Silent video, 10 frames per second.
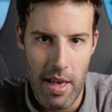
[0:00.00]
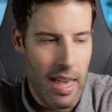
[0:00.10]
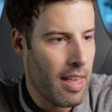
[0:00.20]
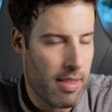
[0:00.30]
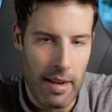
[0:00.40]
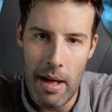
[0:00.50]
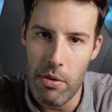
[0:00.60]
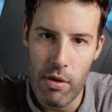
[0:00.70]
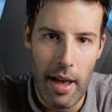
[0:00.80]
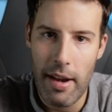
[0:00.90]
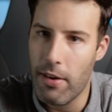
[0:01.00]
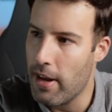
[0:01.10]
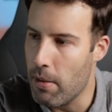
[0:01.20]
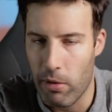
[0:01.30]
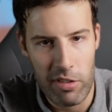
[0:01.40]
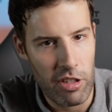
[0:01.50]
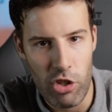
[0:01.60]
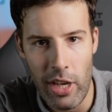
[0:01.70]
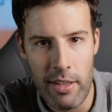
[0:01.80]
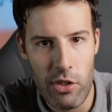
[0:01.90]
He's an outsider. He wants to
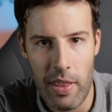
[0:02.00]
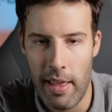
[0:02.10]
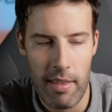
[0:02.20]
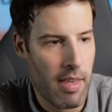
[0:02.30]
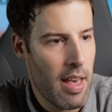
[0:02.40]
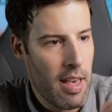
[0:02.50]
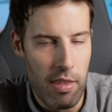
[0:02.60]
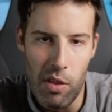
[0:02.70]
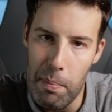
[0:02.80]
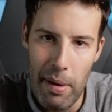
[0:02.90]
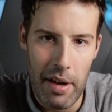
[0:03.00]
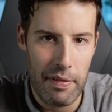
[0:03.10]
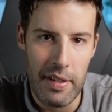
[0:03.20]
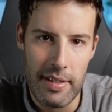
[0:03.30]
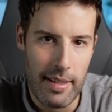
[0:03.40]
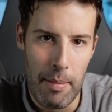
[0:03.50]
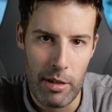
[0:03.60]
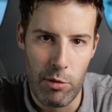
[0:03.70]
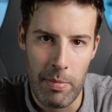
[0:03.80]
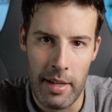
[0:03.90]
change things. He's not part of the
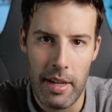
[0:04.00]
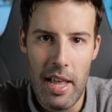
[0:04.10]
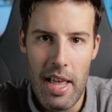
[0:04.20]
establishment.